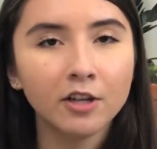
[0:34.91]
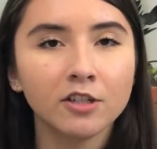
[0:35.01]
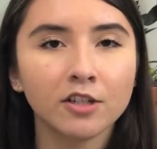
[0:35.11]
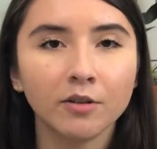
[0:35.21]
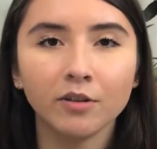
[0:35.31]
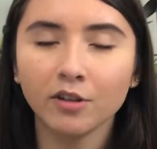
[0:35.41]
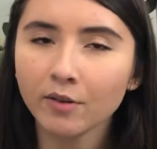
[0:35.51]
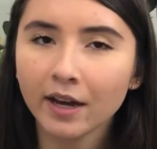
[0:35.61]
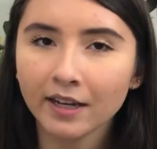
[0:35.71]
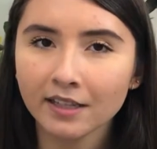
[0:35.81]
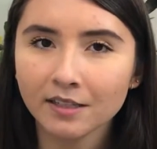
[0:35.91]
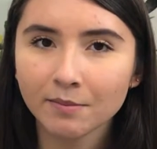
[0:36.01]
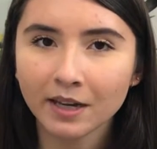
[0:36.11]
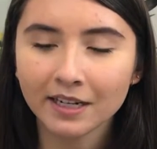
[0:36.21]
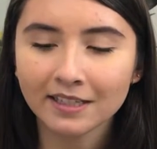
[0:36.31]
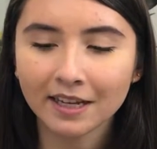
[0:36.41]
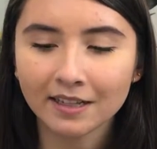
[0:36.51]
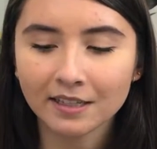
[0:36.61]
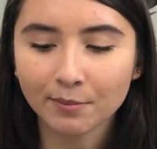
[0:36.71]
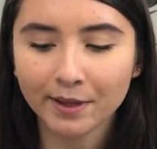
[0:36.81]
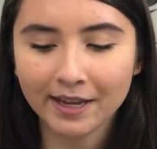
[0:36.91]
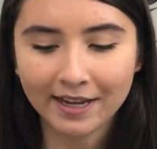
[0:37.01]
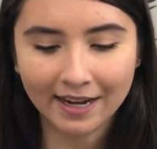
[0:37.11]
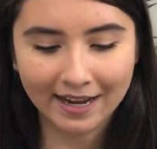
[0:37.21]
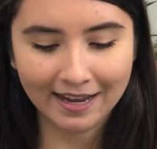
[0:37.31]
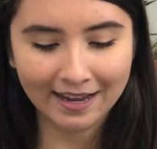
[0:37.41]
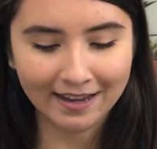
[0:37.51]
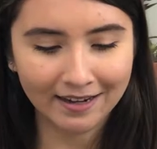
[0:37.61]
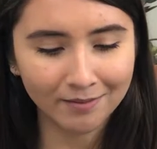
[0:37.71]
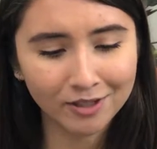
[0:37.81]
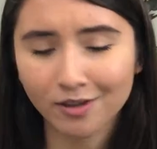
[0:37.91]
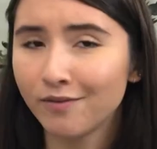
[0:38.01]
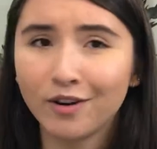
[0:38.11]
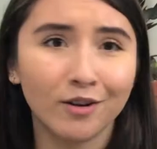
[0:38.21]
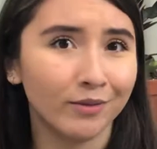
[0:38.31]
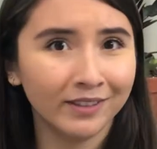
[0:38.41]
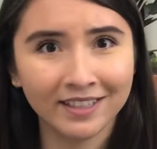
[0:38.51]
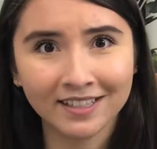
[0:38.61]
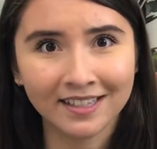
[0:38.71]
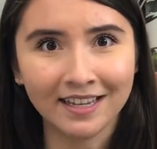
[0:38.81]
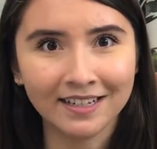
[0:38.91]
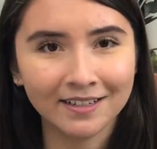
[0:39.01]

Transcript: show you how to get some cuttings out of this plant, and I'm just overall really excited.